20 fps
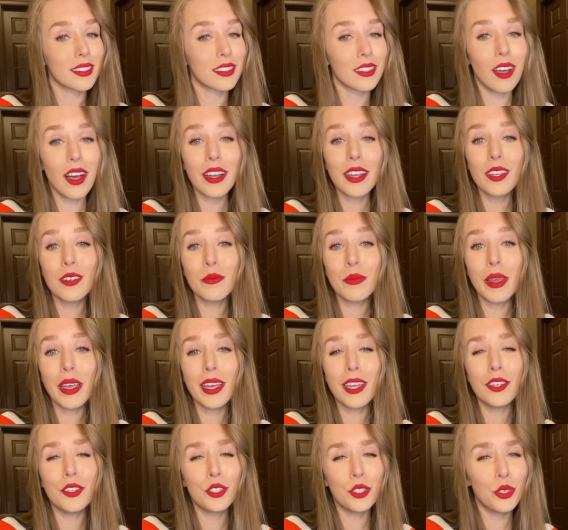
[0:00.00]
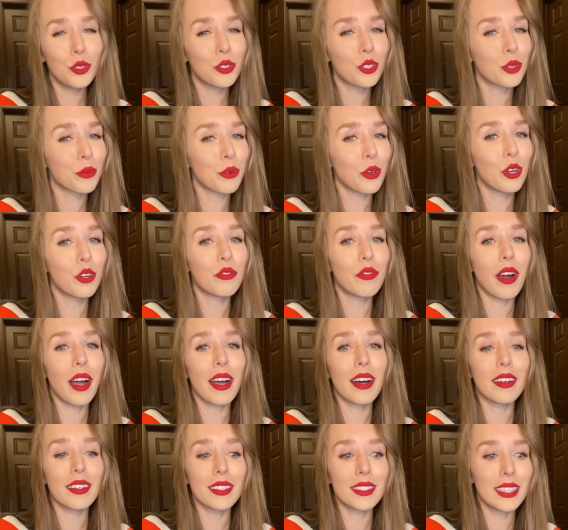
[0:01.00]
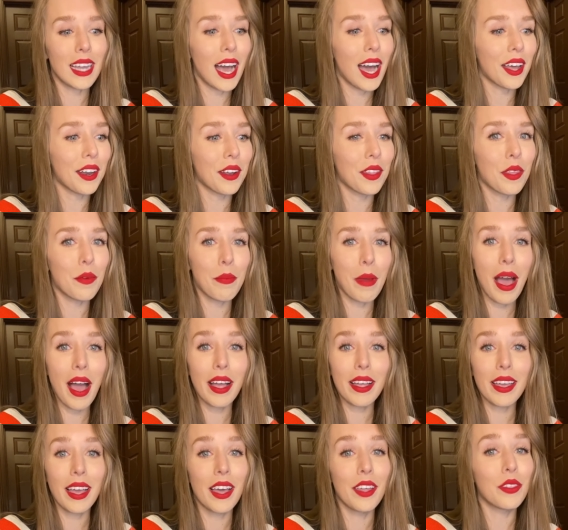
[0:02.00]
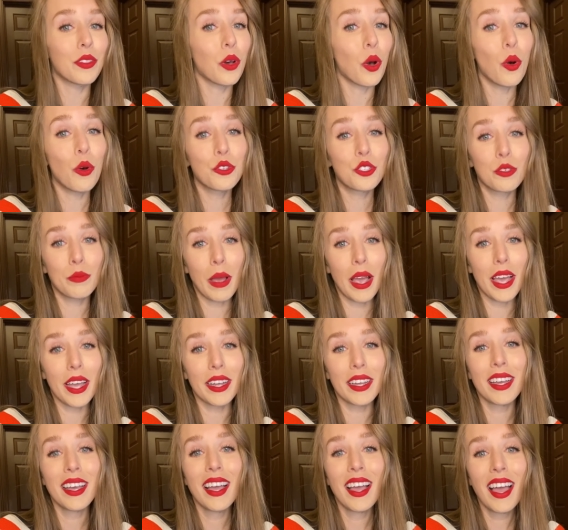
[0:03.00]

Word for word: Login page, user profiles, data, the backend, the whole shebang.